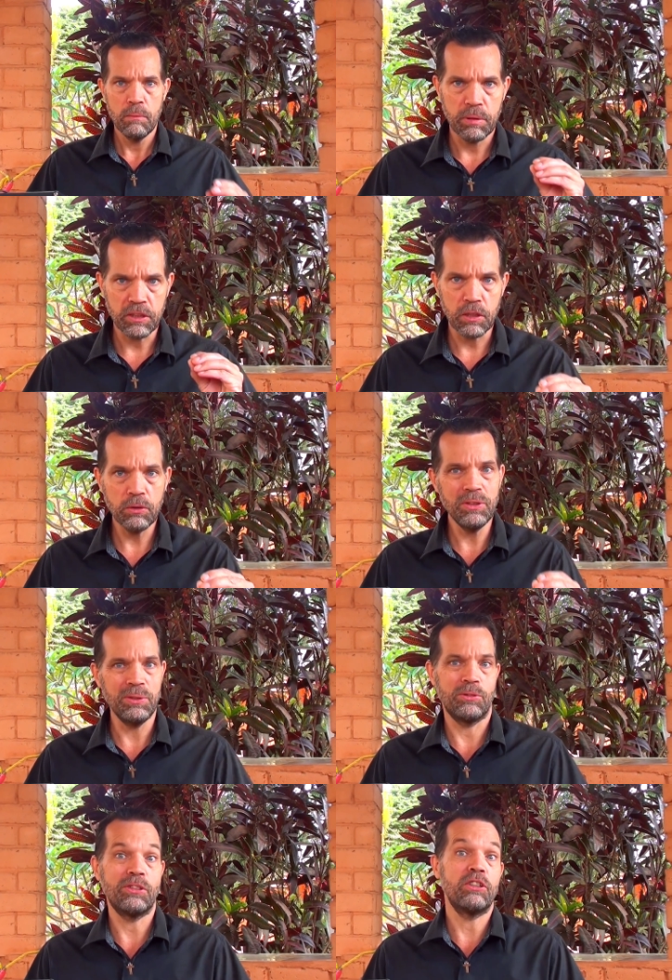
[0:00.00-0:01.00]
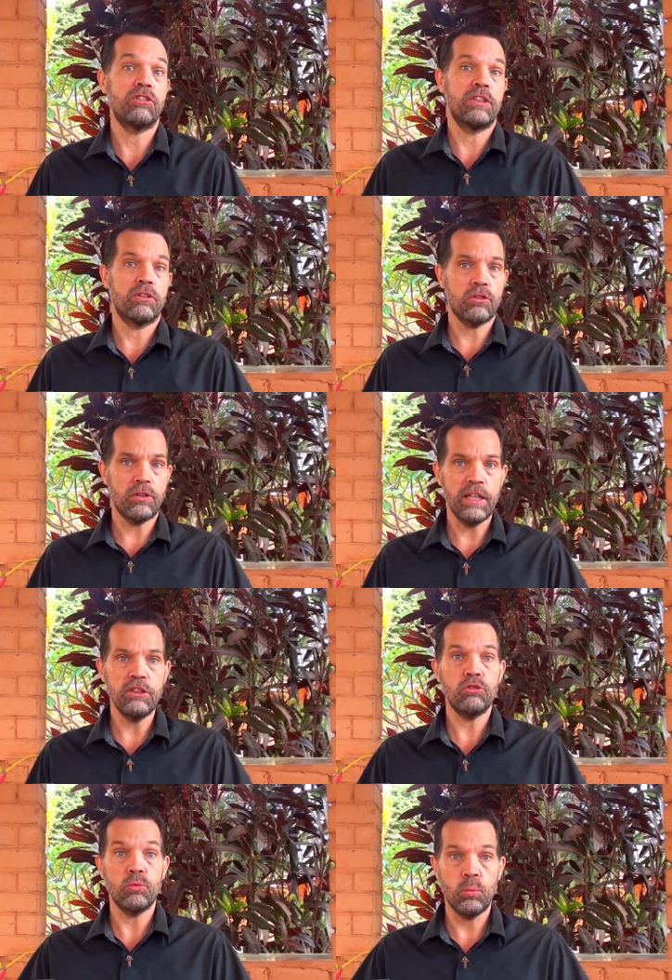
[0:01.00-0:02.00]
But the good news is that
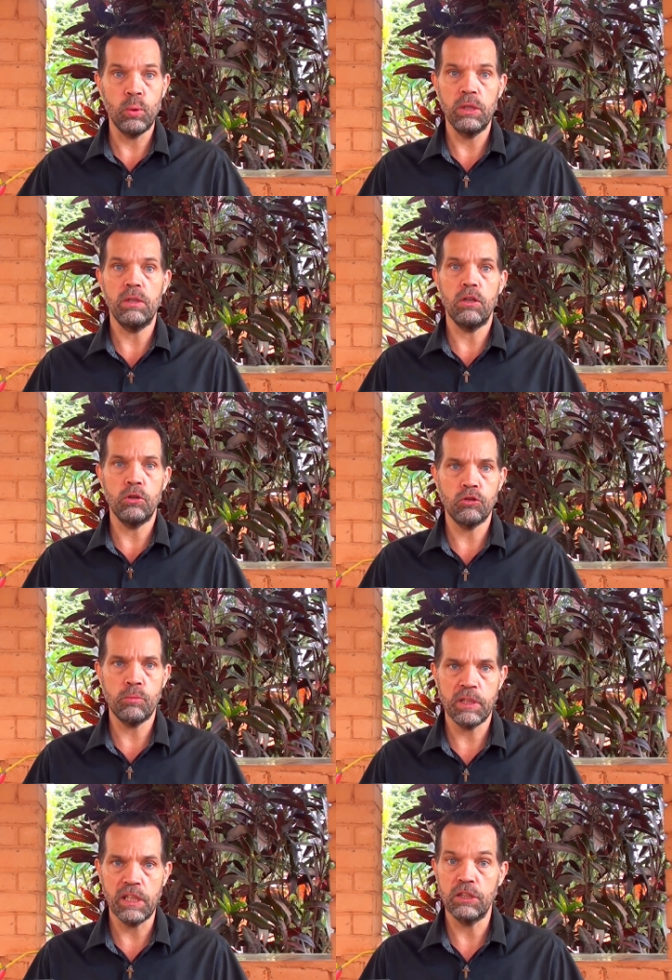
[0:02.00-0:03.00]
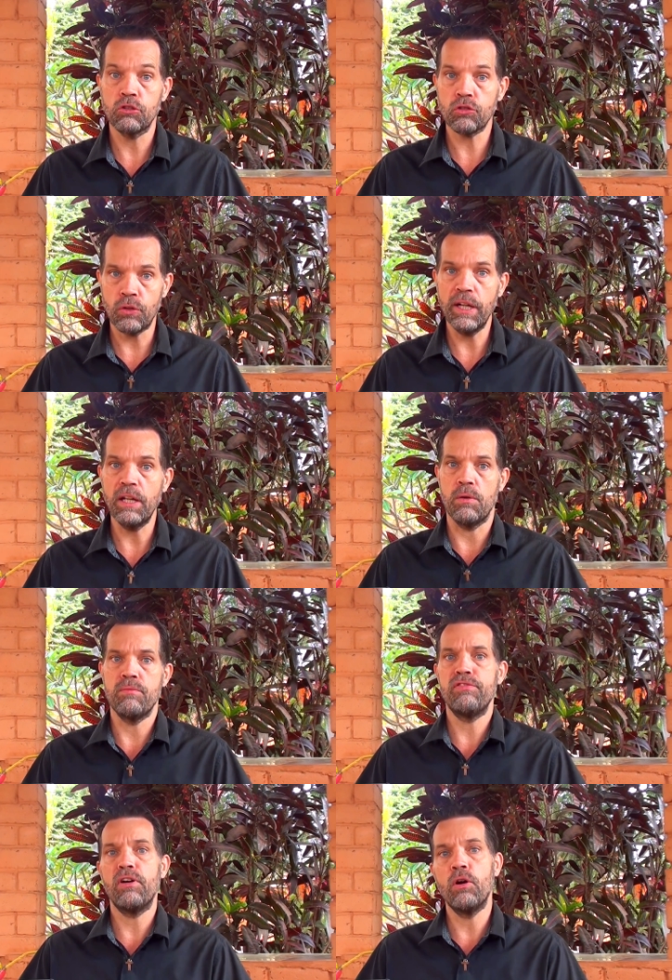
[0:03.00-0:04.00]
Christ will ultimately
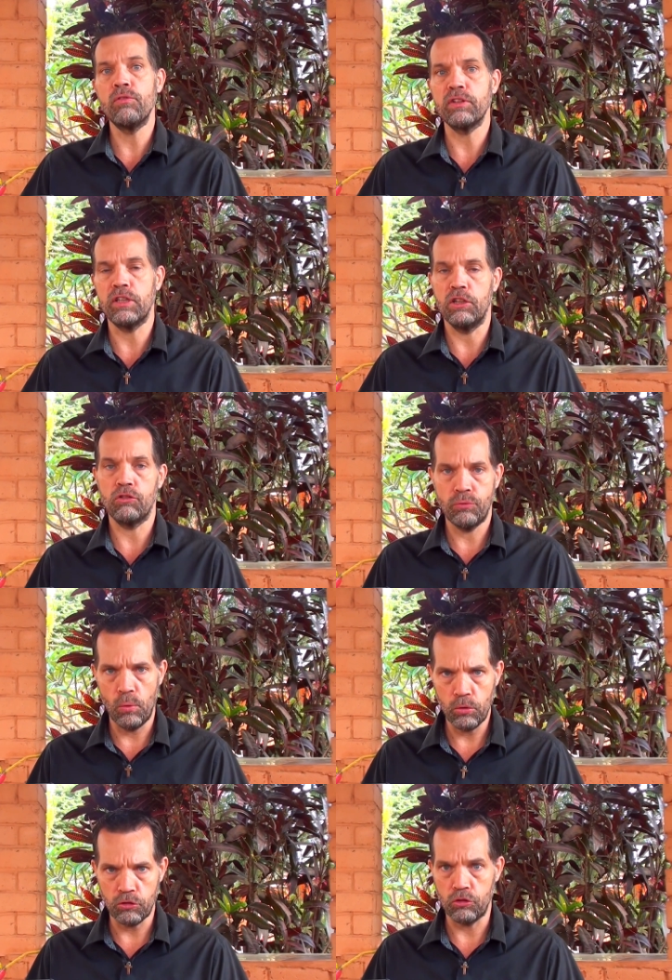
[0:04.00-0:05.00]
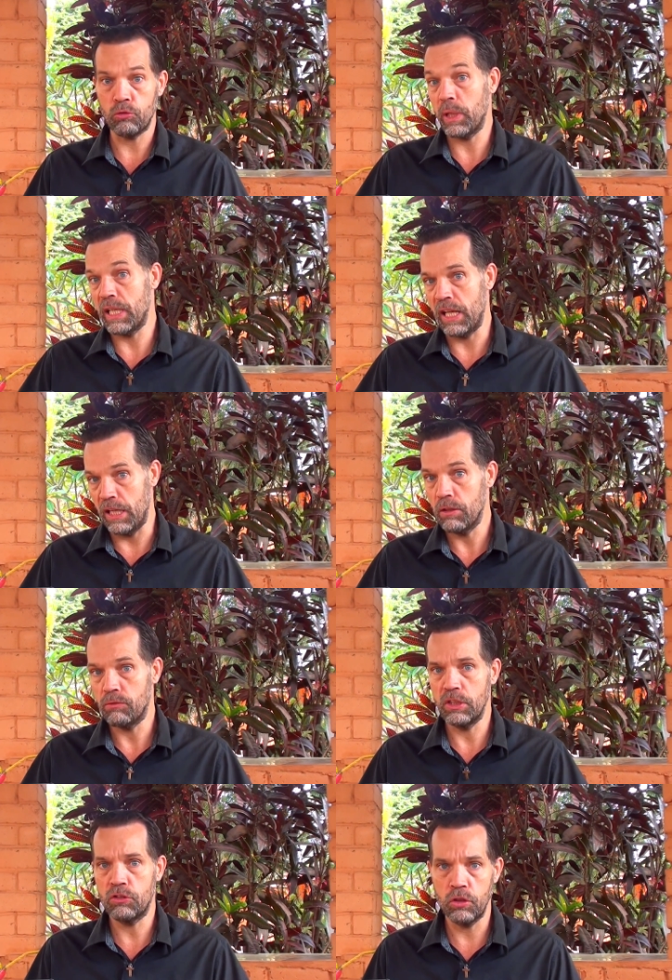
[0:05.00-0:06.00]
triumph over these forces when he
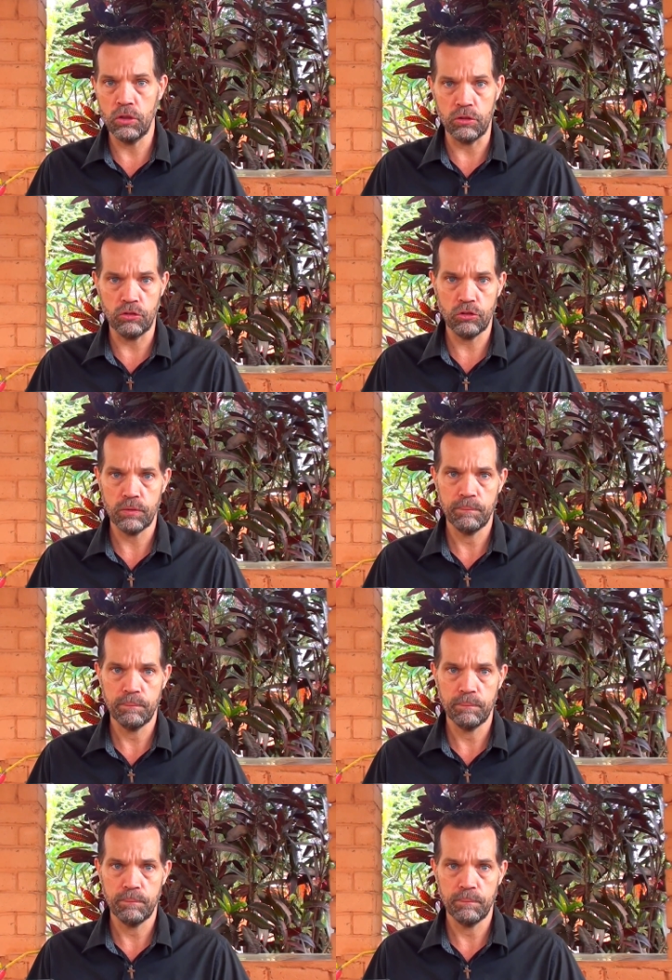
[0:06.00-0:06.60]
returns.